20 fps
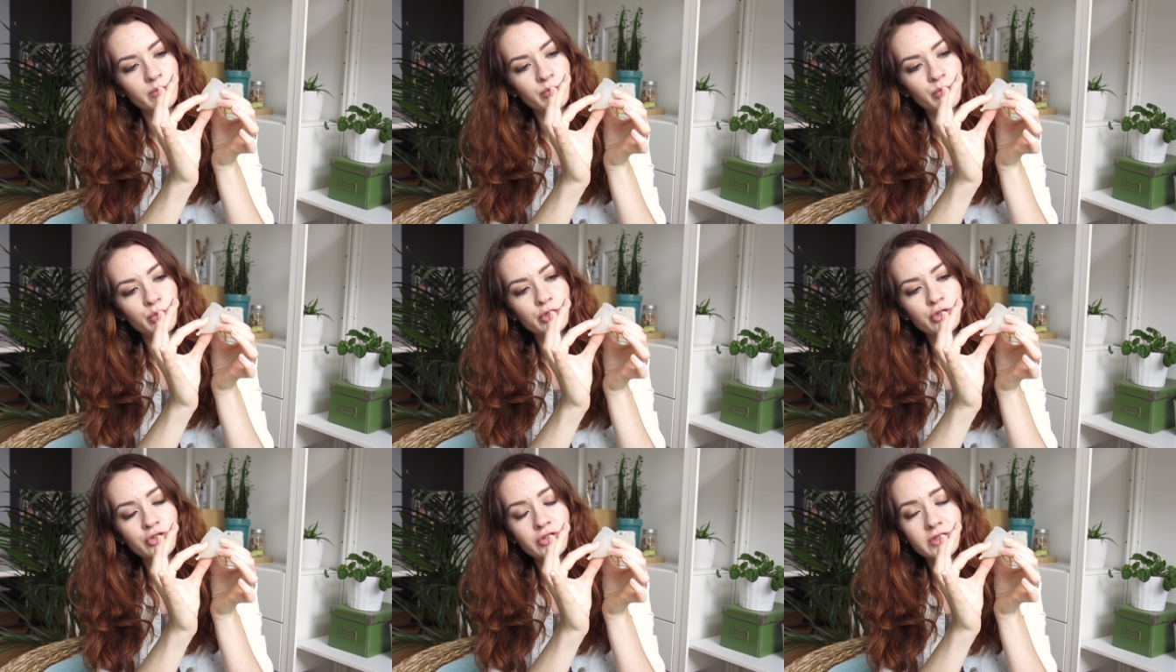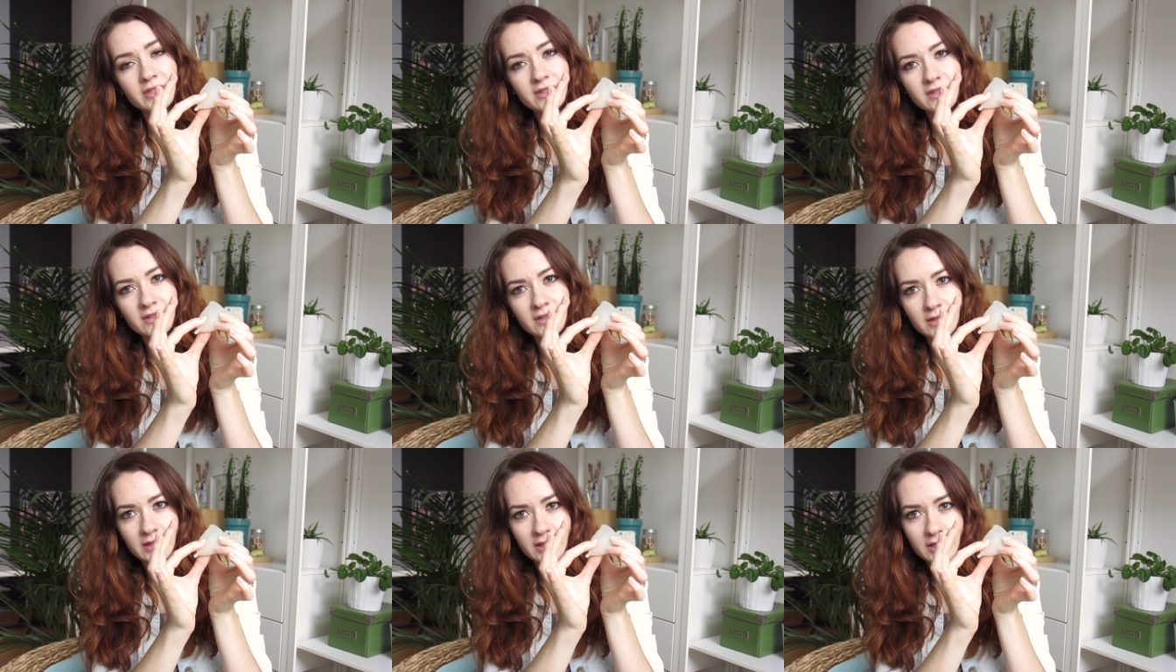push
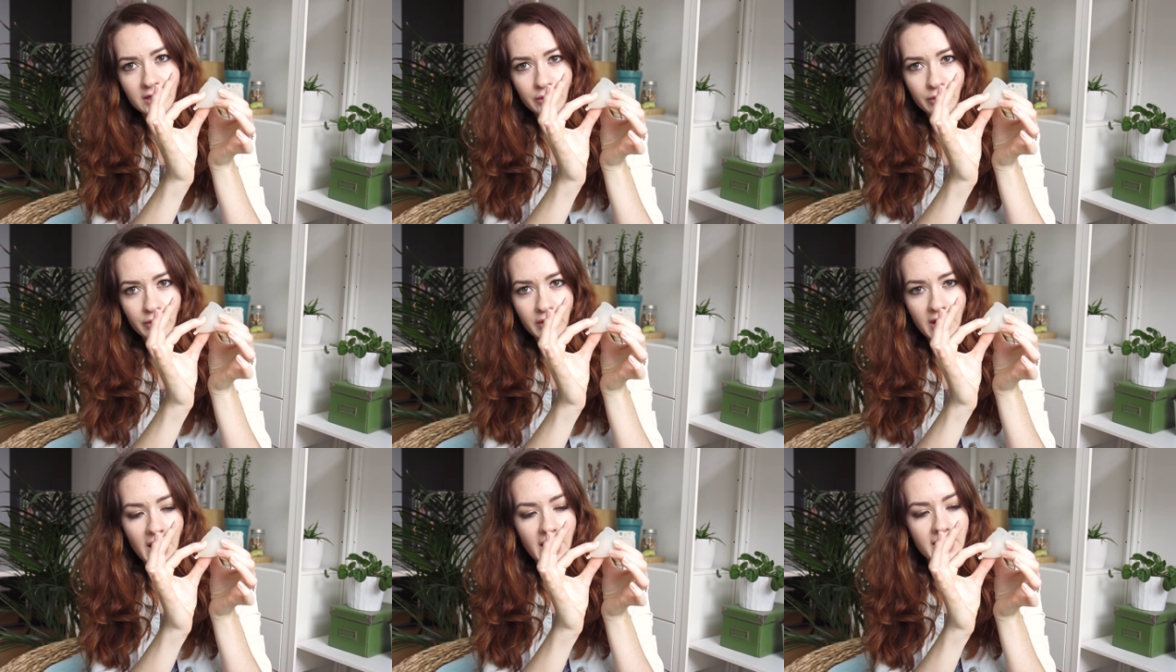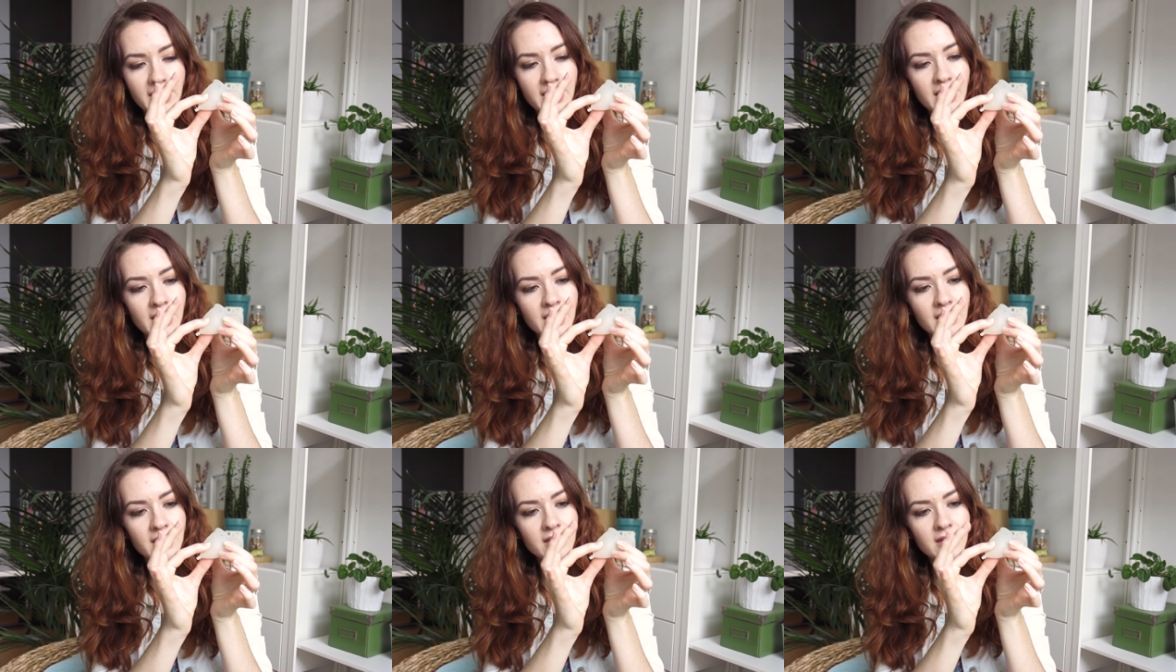this little guy
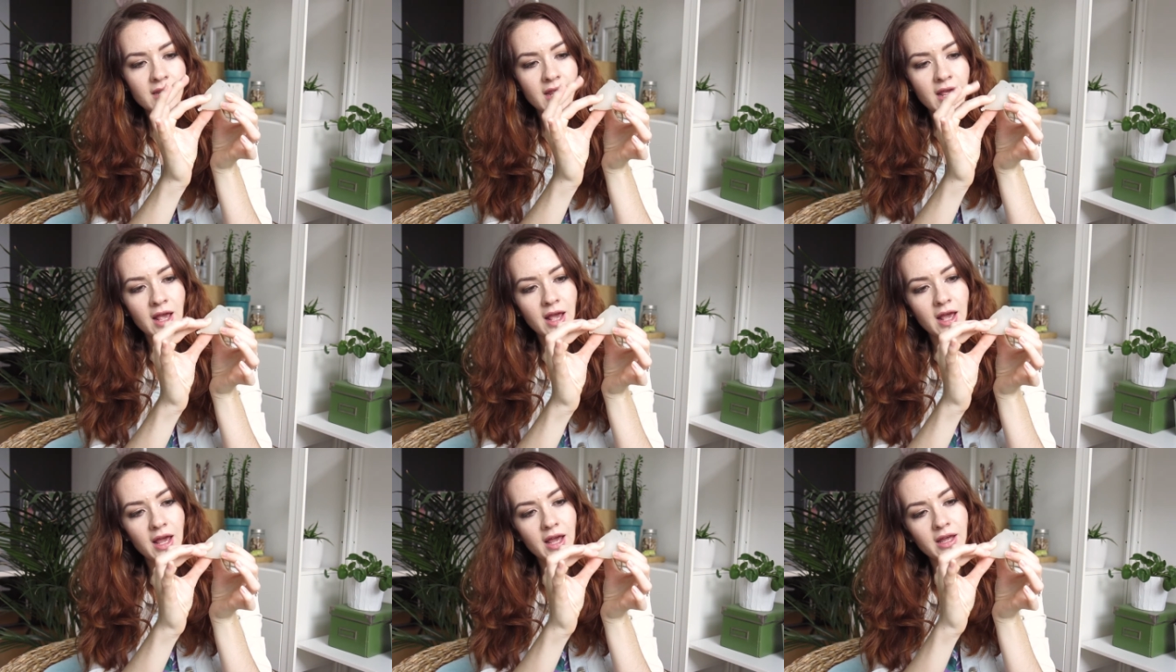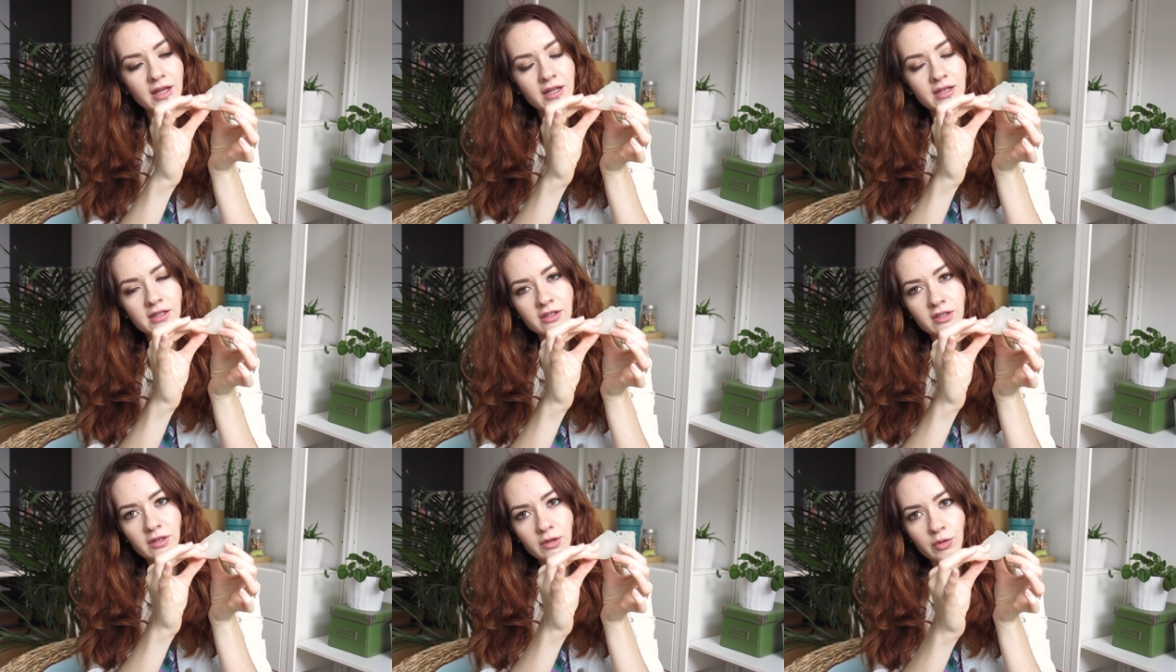in
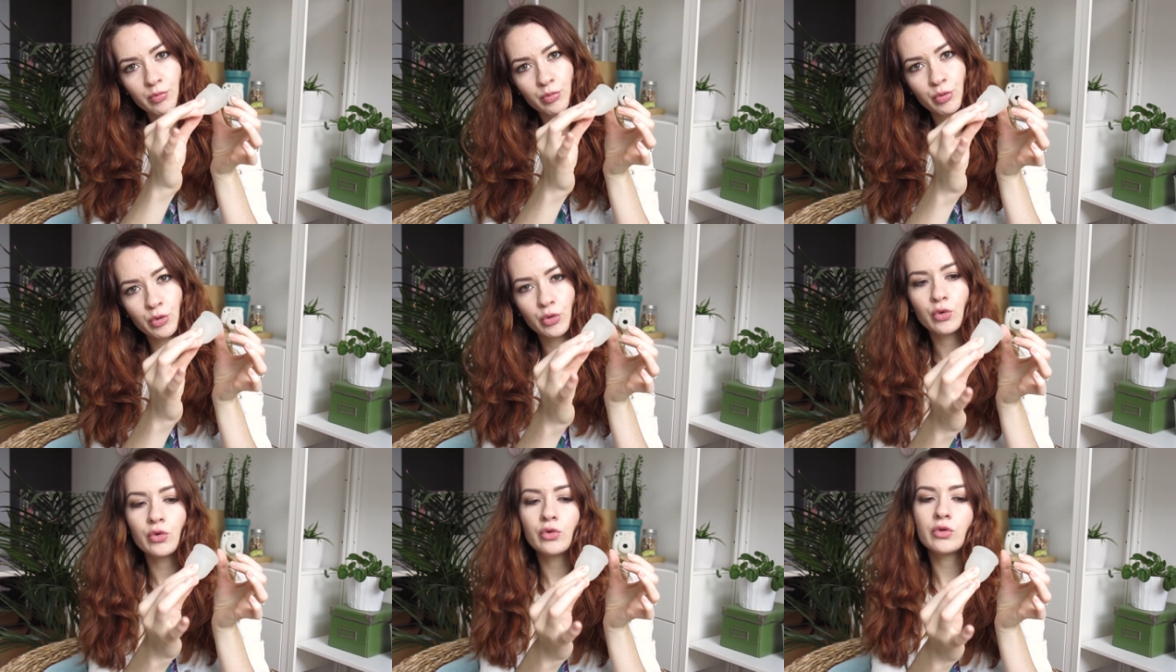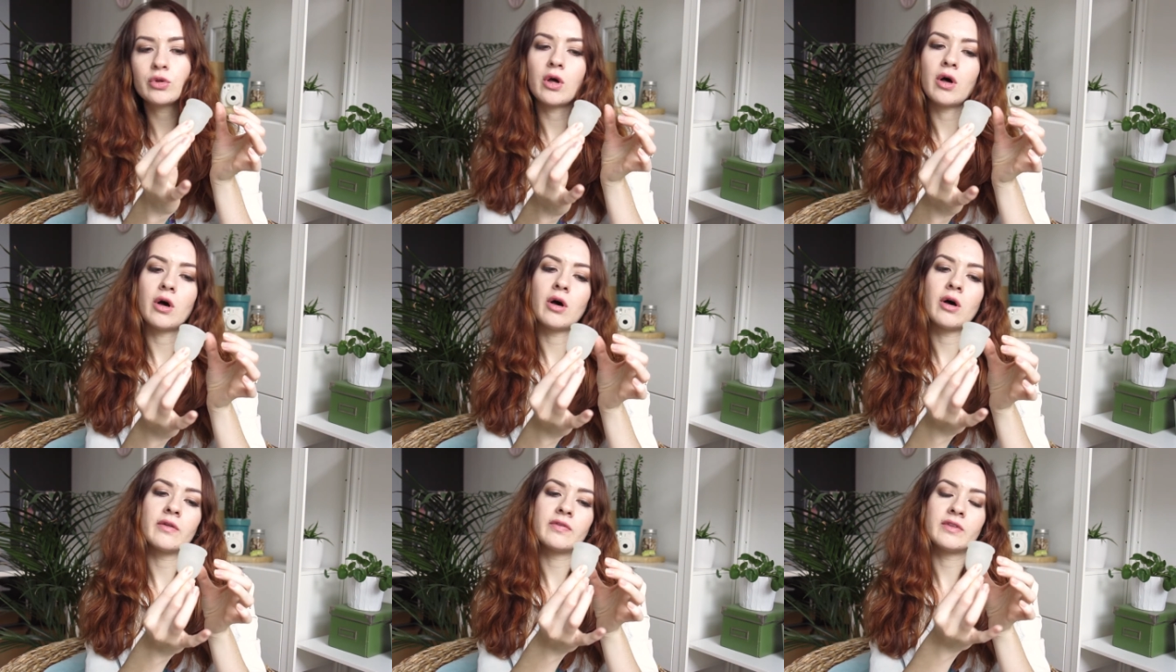and pull
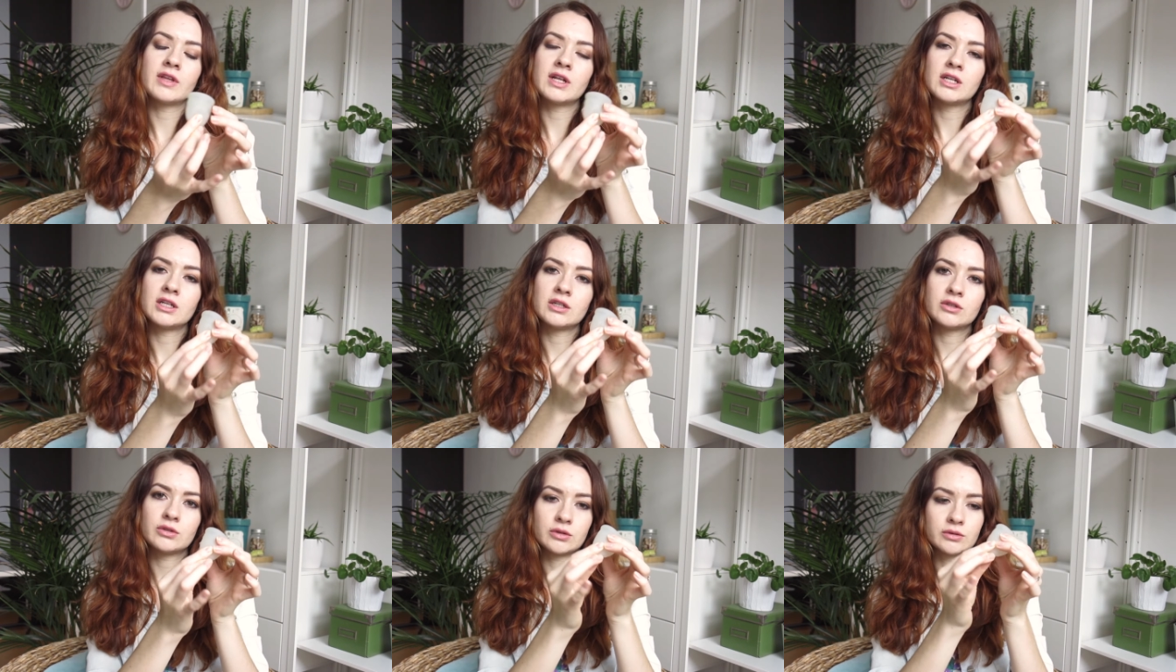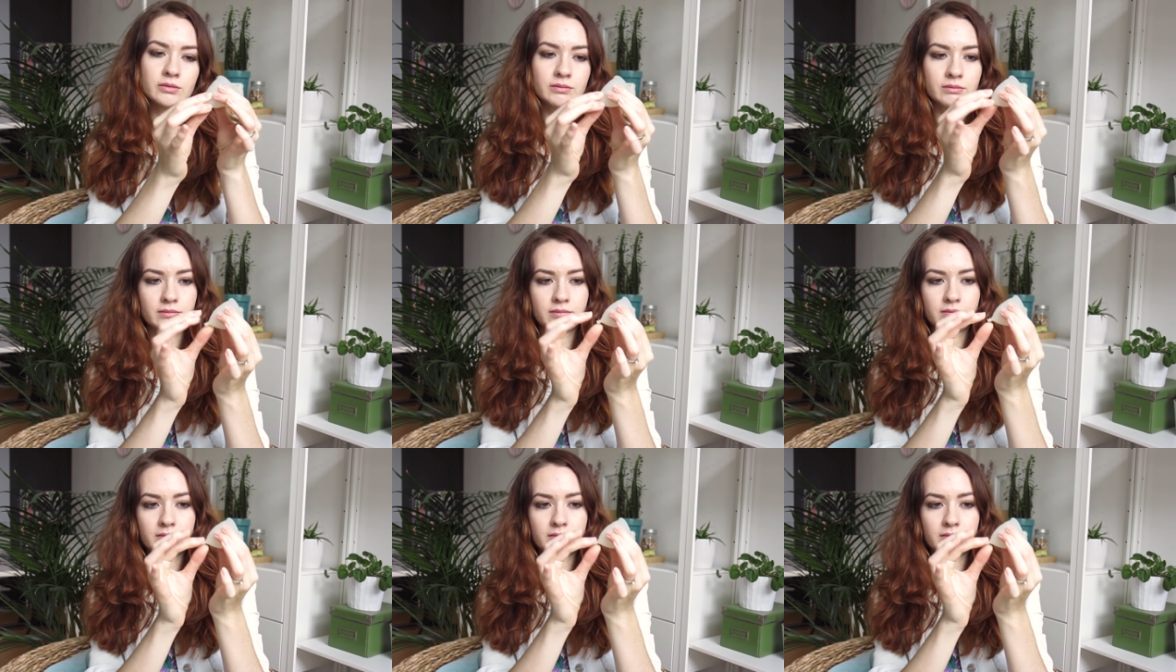on the little